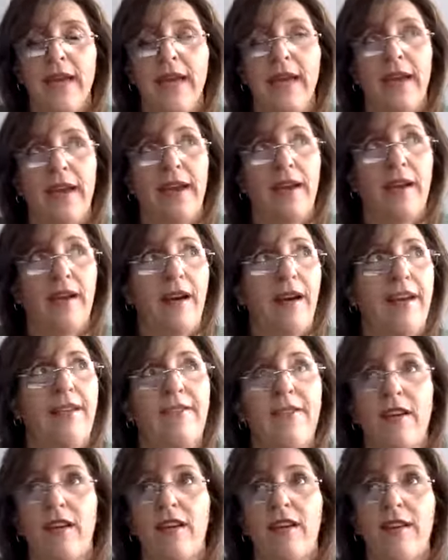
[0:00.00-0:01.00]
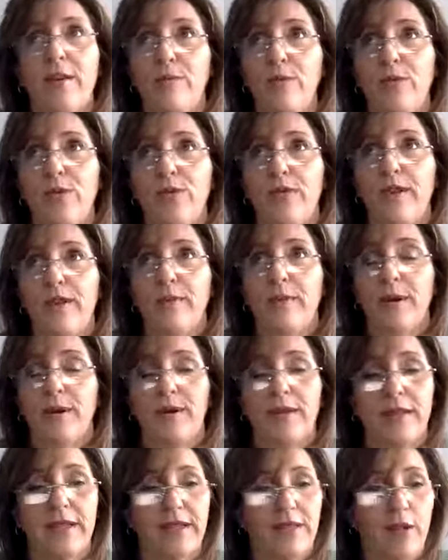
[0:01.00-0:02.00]
And I found on a movie
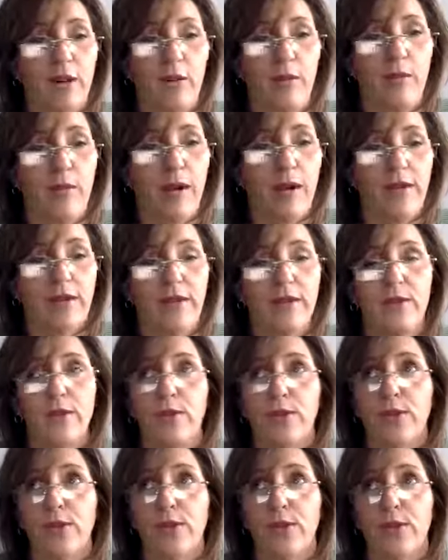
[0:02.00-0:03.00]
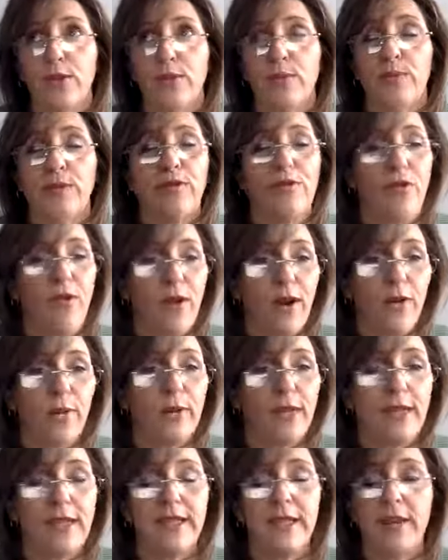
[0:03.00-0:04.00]
about this called Martin Luther before I
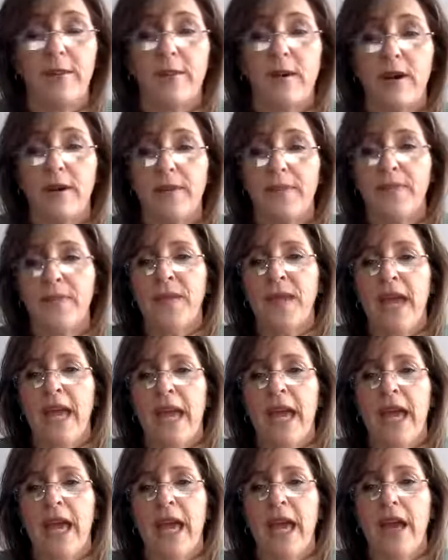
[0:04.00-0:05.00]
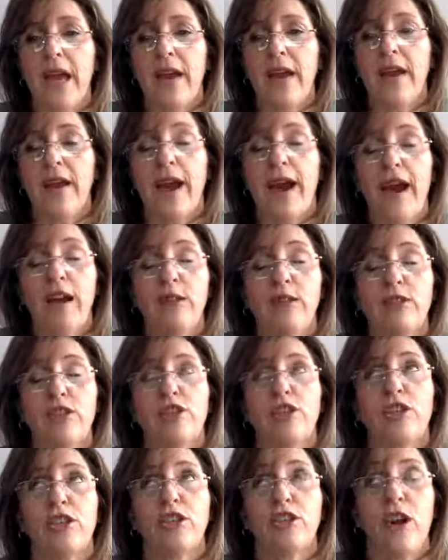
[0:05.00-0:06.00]
went to Denmark. And I was
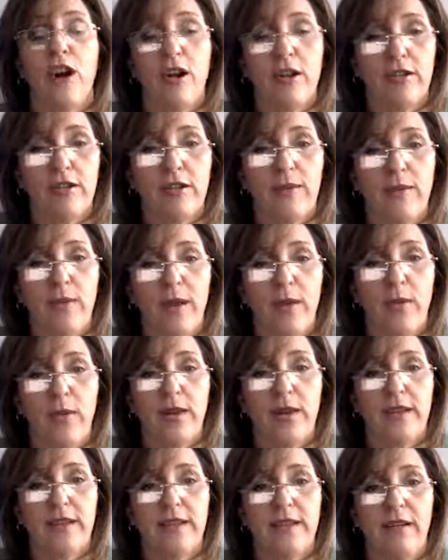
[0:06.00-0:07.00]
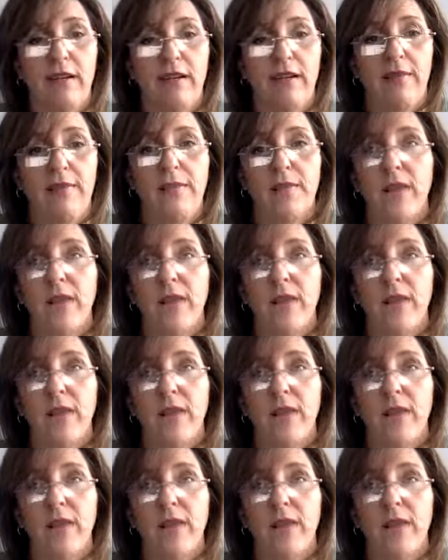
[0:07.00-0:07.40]
shocked by what I saw.